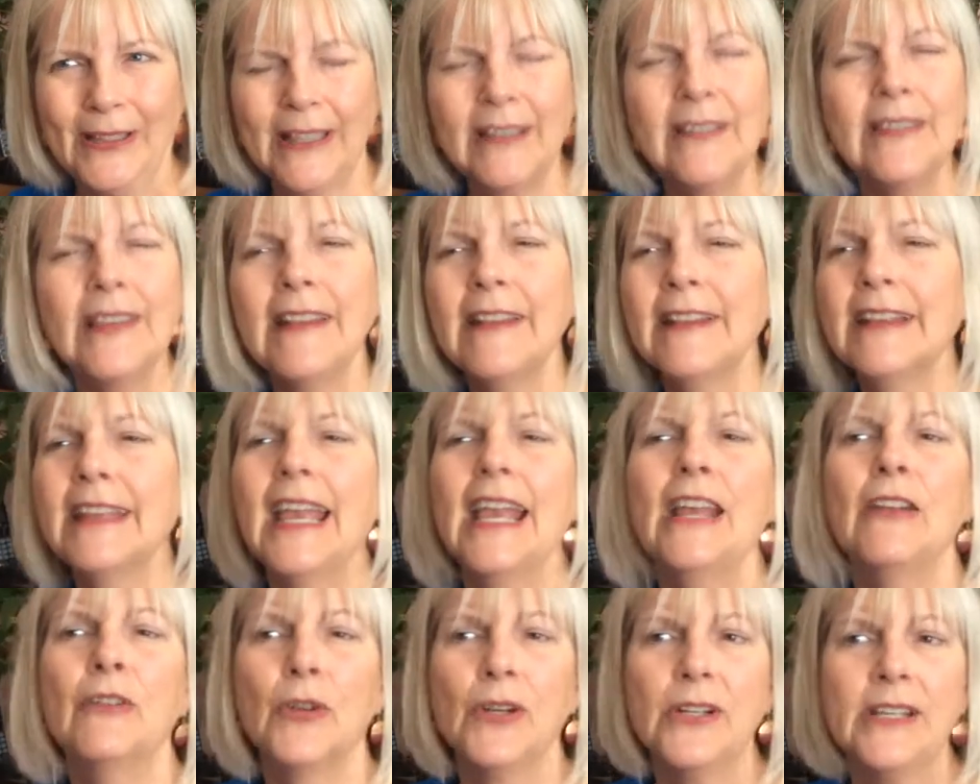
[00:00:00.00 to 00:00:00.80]
Let's say the
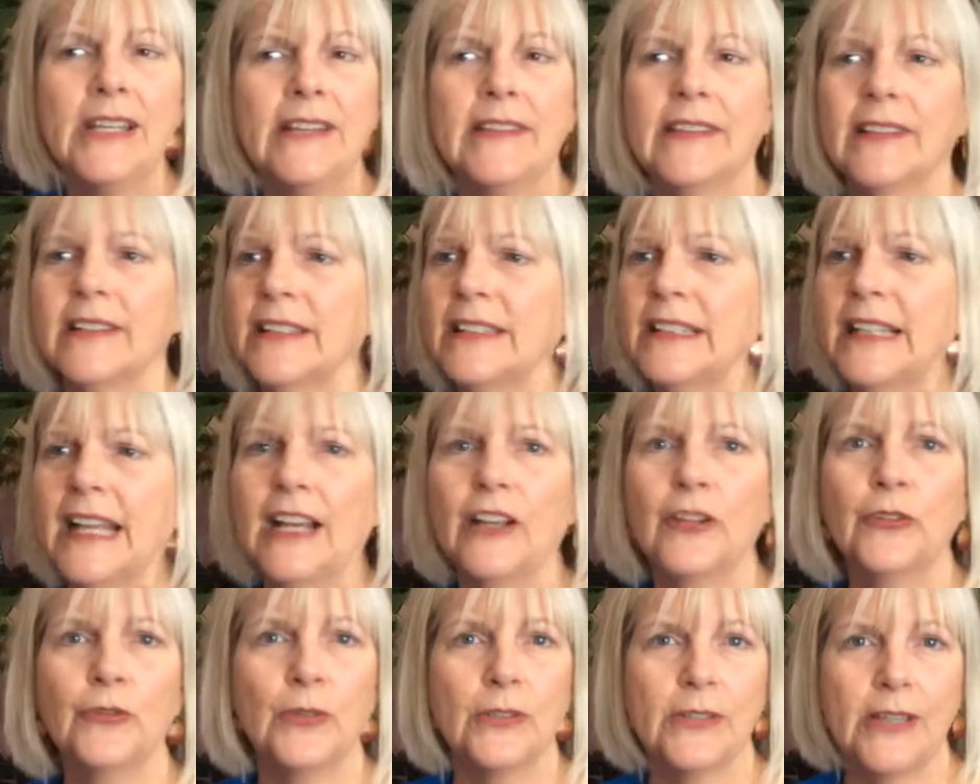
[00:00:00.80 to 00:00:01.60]
caterer needs a little
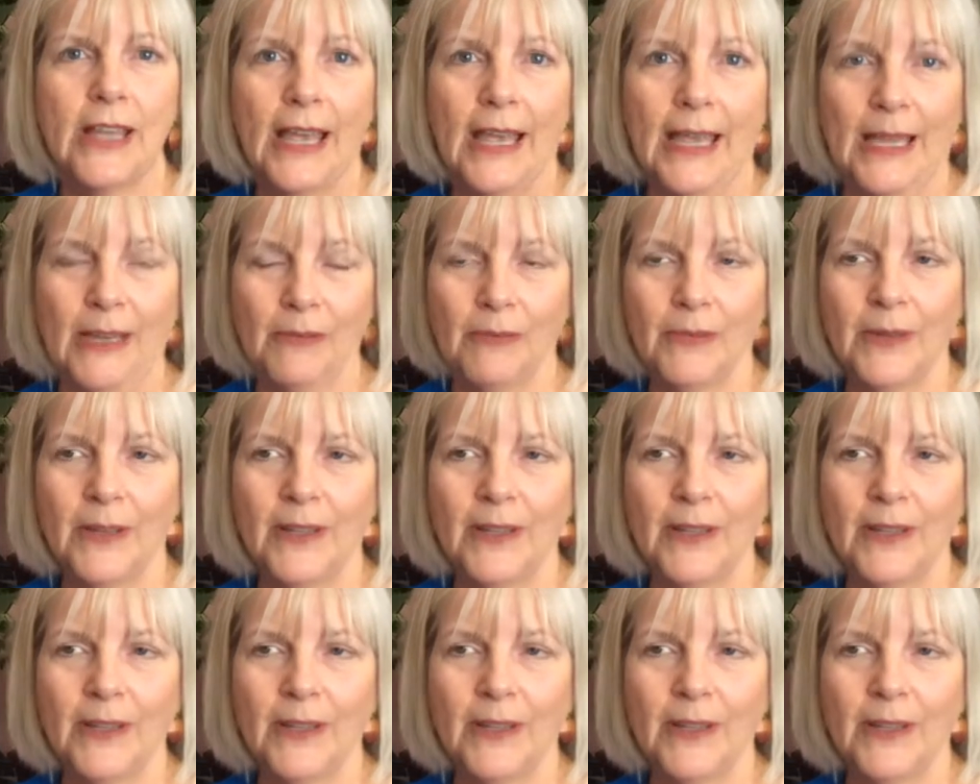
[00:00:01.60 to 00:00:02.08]
extra time.